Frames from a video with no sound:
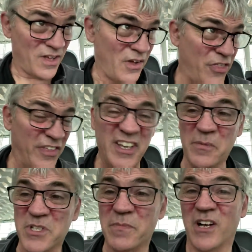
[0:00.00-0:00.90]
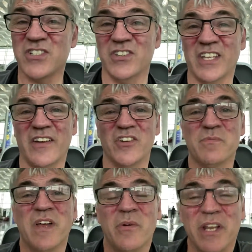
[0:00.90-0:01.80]
think I'm smarter than the average
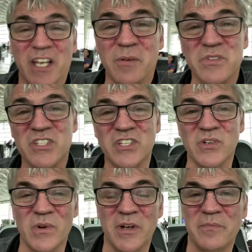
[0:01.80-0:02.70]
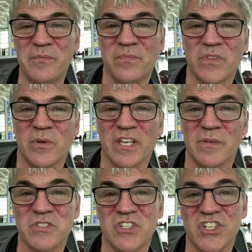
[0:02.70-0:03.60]
bear when it comes
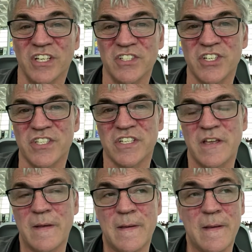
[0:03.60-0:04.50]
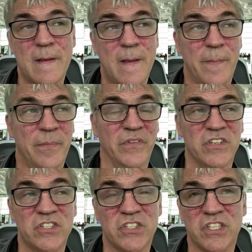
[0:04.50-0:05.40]
to chargers. But
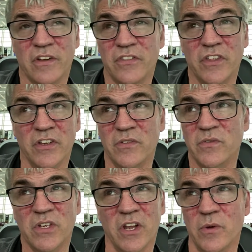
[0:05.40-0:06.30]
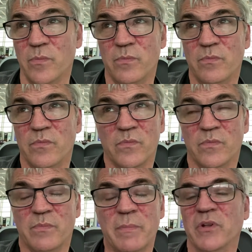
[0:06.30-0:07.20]
this is stuff that,
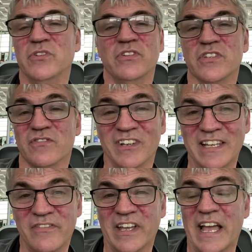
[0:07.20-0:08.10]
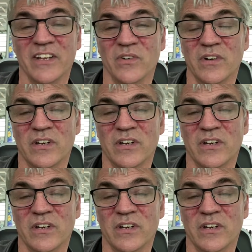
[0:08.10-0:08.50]
people who do this for a living hadn't